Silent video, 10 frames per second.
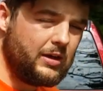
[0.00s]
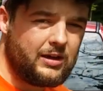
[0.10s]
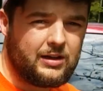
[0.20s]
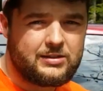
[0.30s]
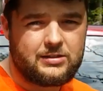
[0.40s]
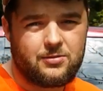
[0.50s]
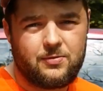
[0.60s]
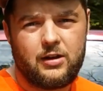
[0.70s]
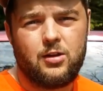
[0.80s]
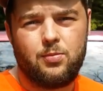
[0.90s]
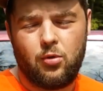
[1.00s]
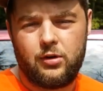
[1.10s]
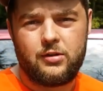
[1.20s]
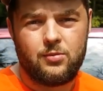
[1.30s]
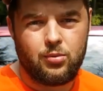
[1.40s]
being is it's a fairly
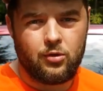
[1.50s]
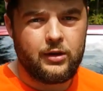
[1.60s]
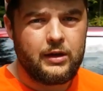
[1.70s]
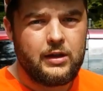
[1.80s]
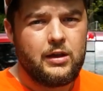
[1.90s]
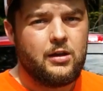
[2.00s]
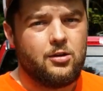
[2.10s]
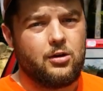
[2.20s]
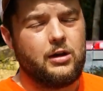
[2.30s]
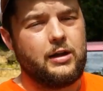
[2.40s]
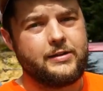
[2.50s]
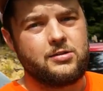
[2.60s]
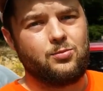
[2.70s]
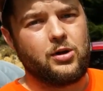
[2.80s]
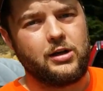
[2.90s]
pointed bullet. You're going to hit
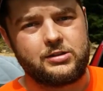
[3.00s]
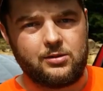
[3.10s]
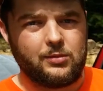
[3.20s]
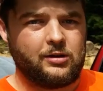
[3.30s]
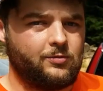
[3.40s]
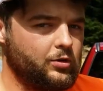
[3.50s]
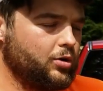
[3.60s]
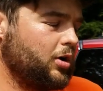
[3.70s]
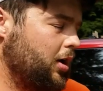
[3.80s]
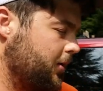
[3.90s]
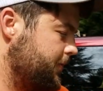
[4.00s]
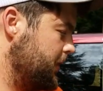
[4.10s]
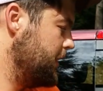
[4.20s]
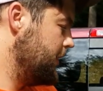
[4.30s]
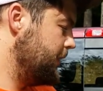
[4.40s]
some brush that might veer off.
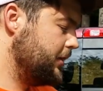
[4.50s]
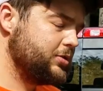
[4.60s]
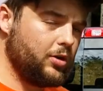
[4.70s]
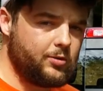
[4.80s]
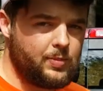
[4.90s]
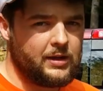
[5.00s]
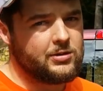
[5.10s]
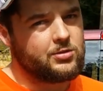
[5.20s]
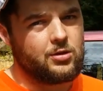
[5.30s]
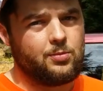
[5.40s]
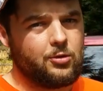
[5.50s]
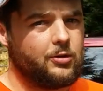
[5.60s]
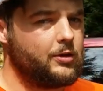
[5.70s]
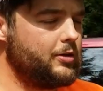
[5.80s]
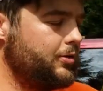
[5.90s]
This all depends on the
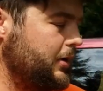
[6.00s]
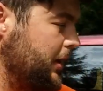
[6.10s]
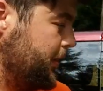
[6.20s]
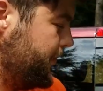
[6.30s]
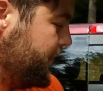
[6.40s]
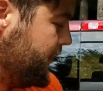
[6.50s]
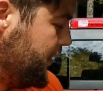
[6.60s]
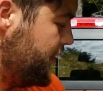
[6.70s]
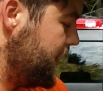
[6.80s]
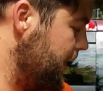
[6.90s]
bullet that you get. You